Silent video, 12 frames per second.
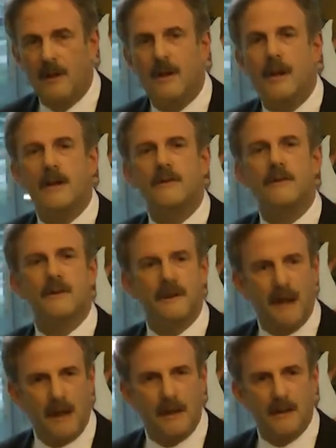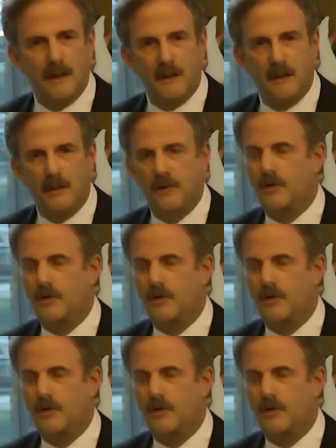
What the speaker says: an outstanding